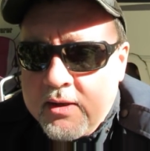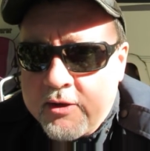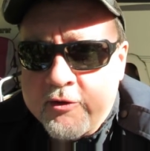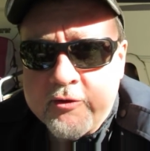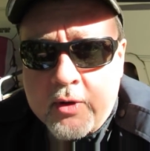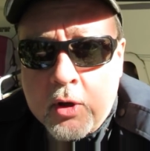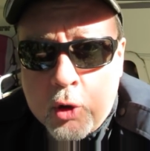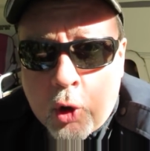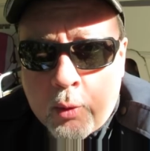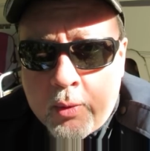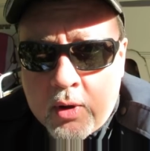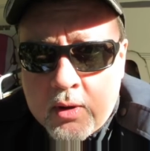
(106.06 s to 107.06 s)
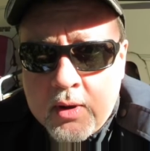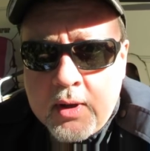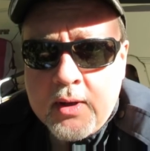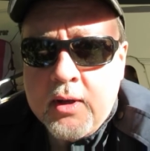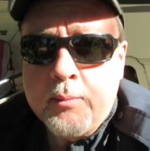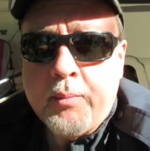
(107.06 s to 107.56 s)
This is a global
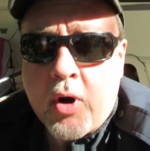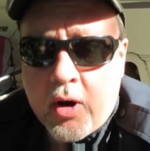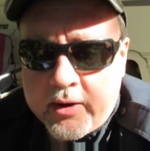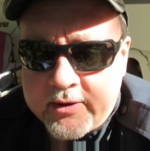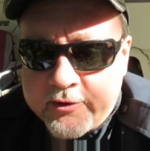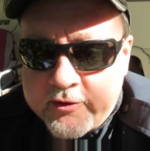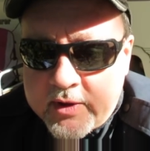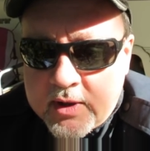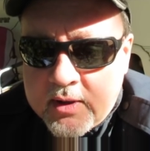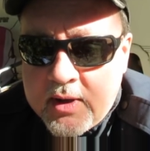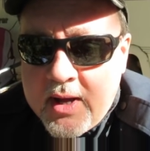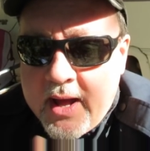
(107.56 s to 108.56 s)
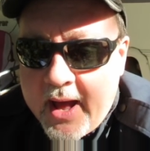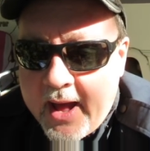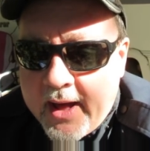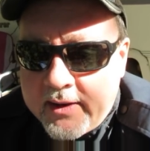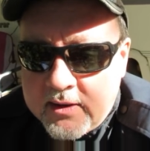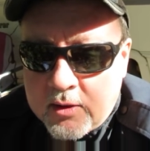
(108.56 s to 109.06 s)
policy,
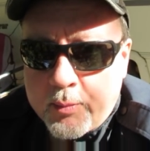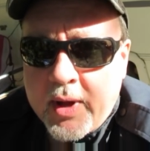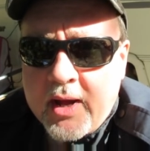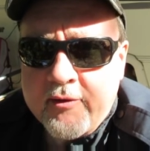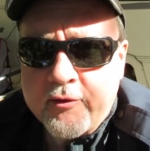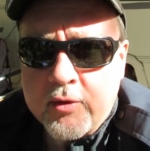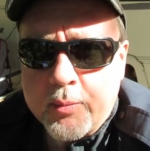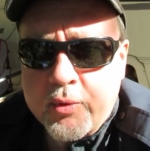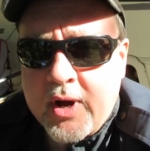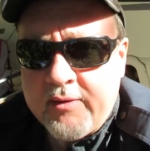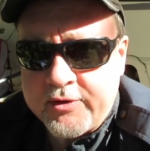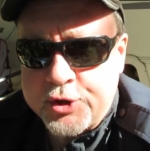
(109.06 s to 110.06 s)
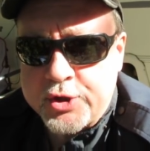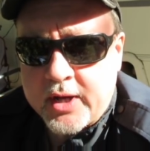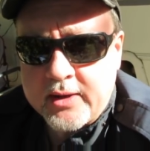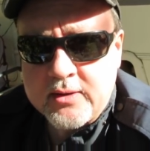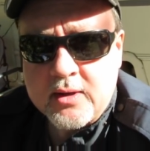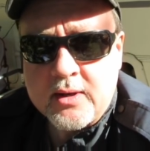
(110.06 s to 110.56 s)
and it'll pay for a private
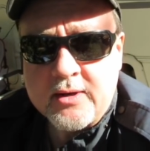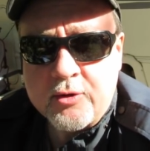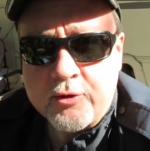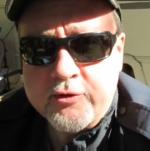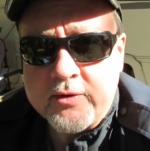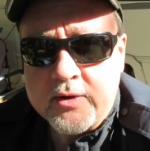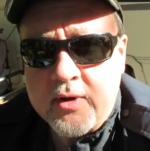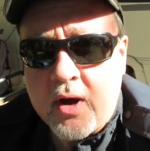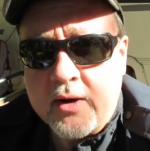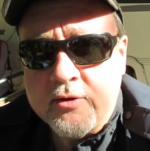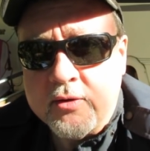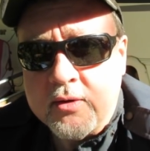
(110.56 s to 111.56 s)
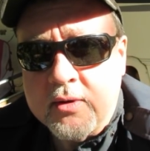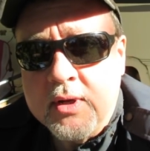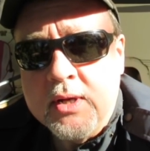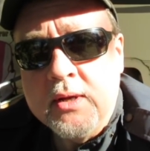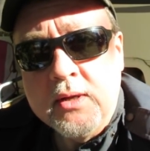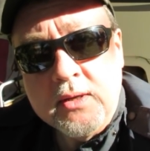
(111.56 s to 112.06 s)
jet and a nurse and a doctor
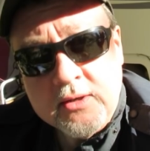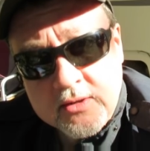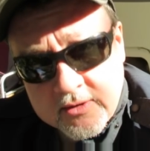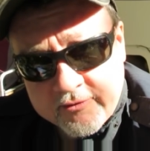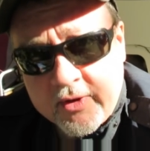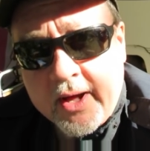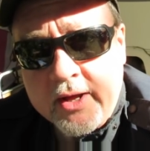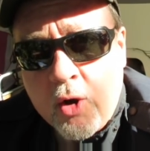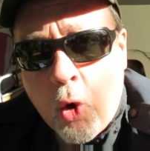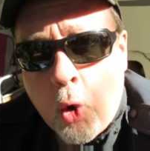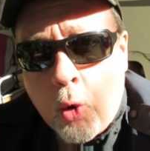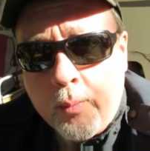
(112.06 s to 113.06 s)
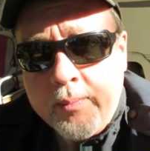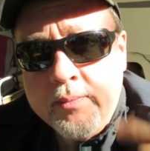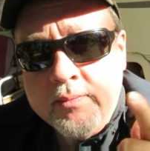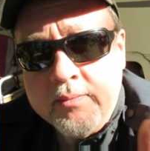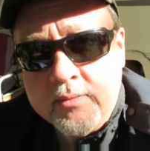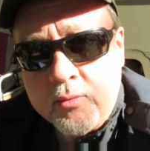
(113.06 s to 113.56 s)
to fly you home
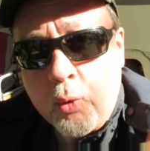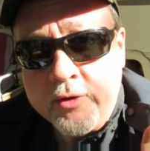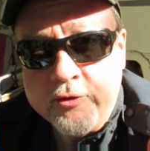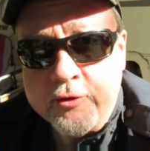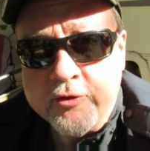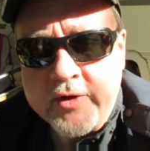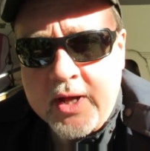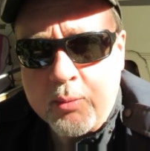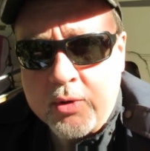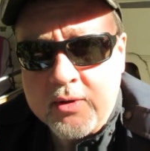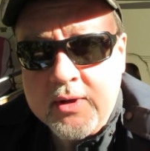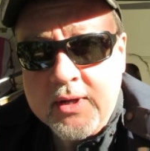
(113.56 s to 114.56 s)
once you're stable.